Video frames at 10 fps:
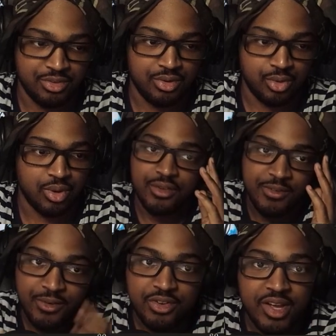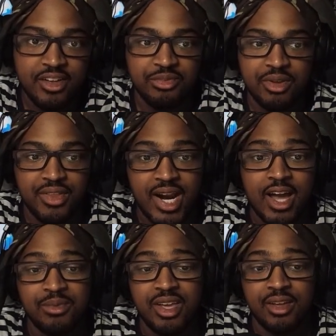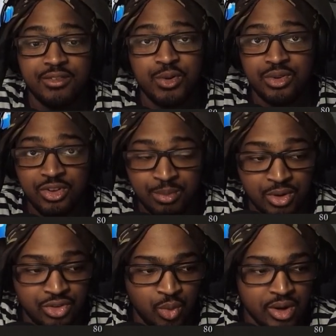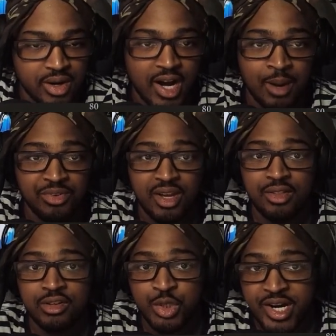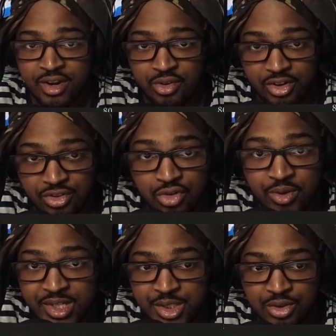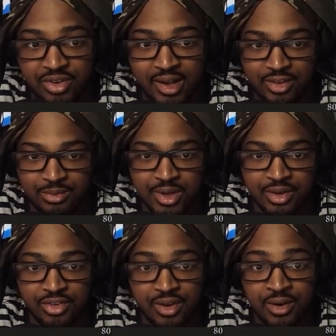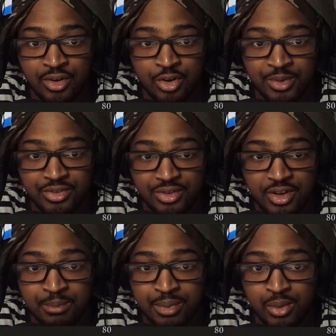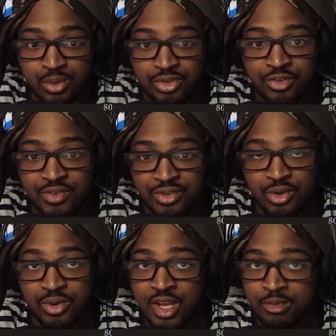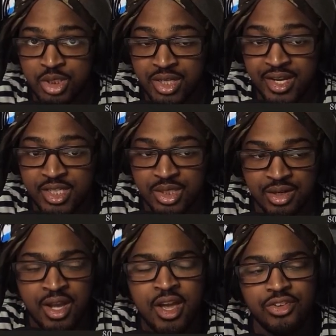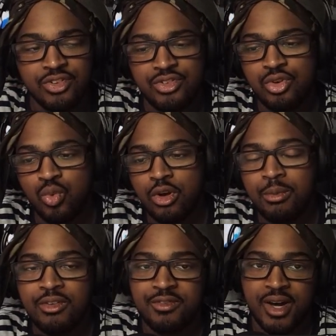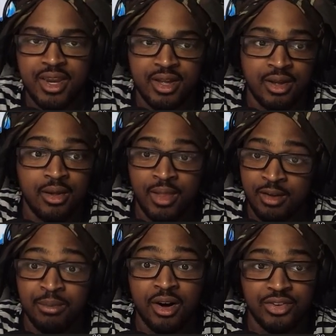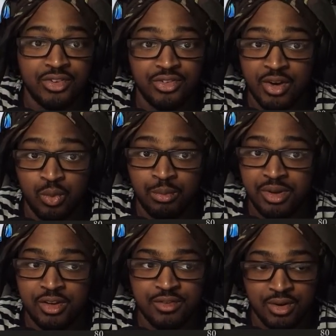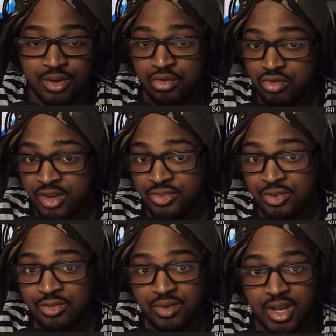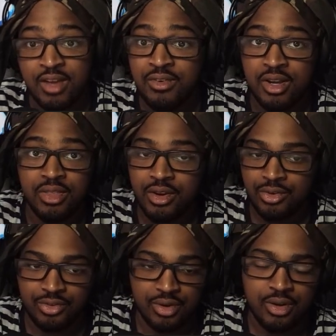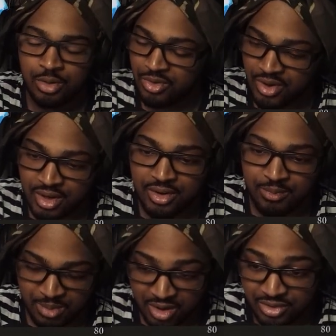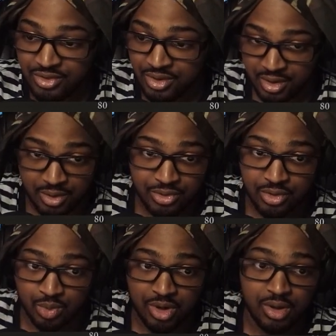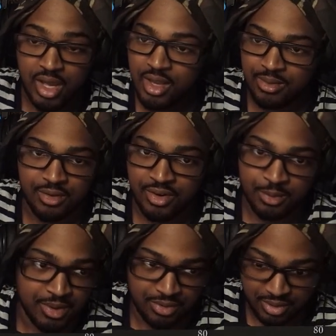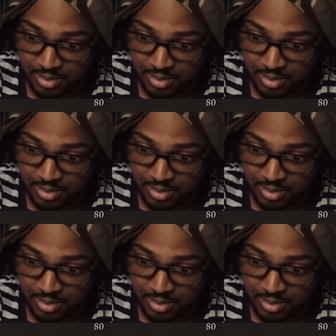too. For the first talisman that I'm taking for this build to work, I'm taking the Dragon Crest Great Shield talisman to enormously boost physical damage negation, since you will be fighting like bosses that will be very aggressive. Even in the DLC, you'll be fighting bosses in the DLC as well, and the final boss like